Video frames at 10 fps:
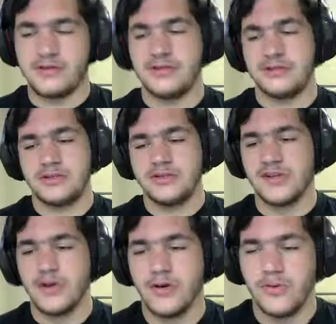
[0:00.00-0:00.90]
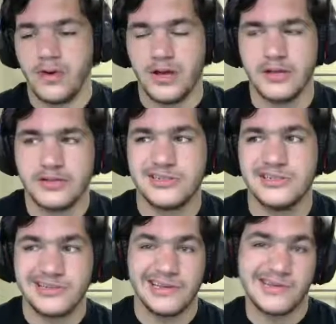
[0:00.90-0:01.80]
So
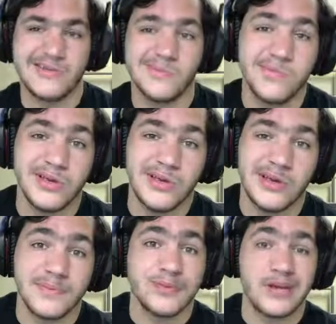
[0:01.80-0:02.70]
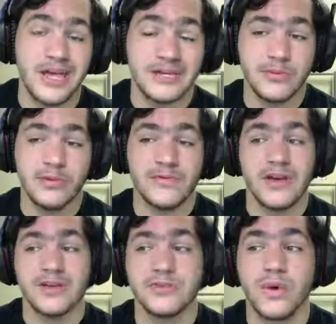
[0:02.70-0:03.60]
it can be a pretty handy move,
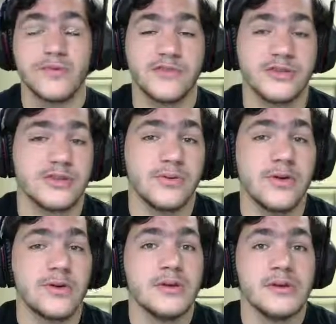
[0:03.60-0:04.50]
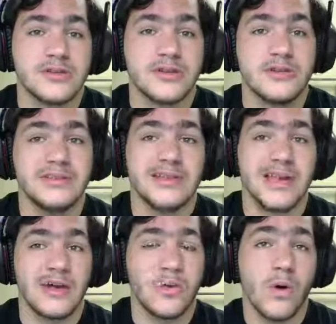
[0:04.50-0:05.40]
and it's water physical, so it's
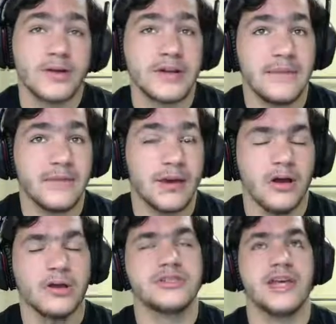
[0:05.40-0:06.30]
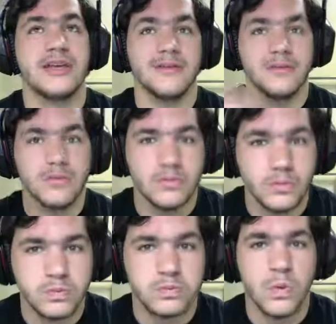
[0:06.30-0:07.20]
like a water type. It's like
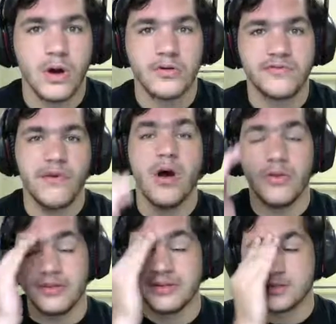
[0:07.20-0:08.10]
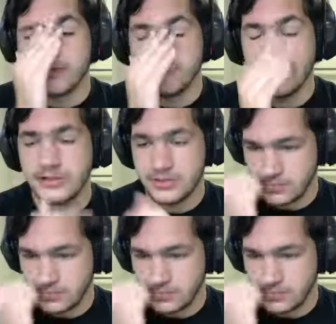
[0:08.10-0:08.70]
Waterfall that doesn't flinch,